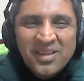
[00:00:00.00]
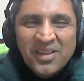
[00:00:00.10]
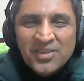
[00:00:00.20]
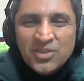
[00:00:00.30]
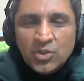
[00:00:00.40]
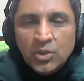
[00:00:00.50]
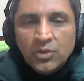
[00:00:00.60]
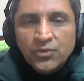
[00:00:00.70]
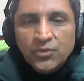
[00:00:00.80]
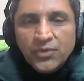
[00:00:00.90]
So
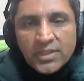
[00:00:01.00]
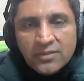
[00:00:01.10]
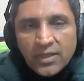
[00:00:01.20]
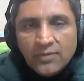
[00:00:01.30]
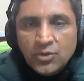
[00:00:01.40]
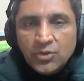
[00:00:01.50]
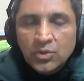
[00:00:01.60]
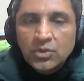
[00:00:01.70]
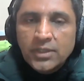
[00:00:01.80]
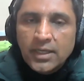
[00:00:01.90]
first we have to
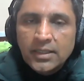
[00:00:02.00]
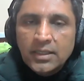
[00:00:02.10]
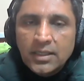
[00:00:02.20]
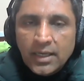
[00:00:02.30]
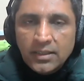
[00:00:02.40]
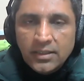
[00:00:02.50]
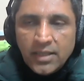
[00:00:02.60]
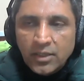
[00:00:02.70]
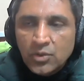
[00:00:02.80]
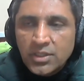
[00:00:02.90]
really correctly
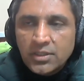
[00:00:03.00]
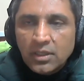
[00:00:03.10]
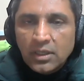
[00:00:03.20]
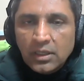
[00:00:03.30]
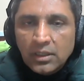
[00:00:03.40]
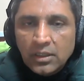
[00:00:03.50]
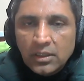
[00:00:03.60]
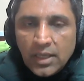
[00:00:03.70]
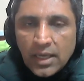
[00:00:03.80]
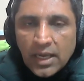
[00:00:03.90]
diagnose it.
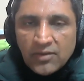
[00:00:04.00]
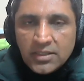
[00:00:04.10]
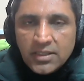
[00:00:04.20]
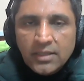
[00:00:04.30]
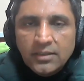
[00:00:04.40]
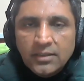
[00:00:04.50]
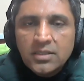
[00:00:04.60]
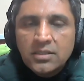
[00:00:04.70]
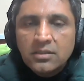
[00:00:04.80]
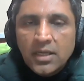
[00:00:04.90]
Yeah, having said this,
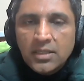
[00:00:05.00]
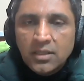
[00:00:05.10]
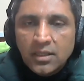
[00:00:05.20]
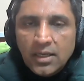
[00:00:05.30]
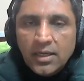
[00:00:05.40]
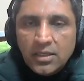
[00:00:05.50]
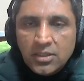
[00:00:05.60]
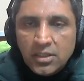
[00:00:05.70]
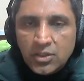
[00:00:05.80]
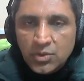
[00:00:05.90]
yes, there are addiction
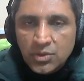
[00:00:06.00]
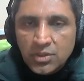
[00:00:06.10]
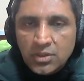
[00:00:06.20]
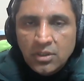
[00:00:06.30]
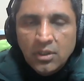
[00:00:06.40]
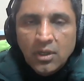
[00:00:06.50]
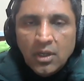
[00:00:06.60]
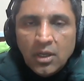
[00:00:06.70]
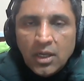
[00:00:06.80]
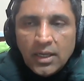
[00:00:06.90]
issues.
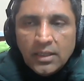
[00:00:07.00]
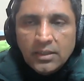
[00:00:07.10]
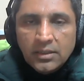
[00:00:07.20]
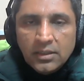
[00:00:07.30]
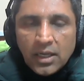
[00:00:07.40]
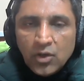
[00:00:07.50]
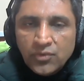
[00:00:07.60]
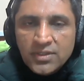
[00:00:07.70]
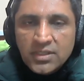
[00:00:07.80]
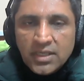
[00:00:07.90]
And uh, I often
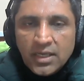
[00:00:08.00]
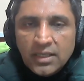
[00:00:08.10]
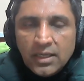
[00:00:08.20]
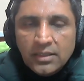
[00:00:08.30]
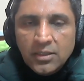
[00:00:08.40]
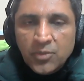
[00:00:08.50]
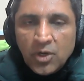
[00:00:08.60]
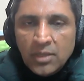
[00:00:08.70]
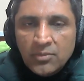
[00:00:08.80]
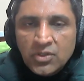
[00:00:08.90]
say that the
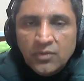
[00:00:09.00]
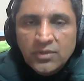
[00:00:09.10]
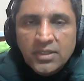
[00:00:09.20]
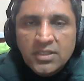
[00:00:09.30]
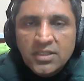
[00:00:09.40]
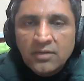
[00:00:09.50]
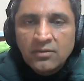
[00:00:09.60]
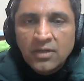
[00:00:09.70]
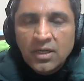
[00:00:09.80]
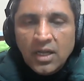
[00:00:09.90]
problems of the digital
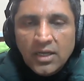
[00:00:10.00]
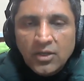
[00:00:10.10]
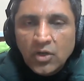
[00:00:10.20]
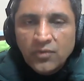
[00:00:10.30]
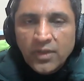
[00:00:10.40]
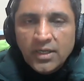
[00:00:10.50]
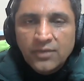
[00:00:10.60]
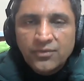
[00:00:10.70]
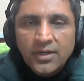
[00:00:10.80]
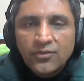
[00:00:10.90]
world are not very
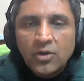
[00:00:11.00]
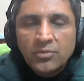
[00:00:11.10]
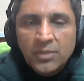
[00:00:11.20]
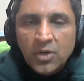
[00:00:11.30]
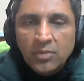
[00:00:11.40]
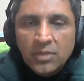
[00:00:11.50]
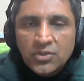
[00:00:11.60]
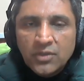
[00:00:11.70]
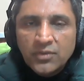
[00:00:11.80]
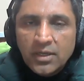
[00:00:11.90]
different from the problems of
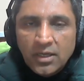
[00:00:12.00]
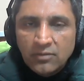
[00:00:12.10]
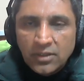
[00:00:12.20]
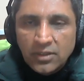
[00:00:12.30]
the real world.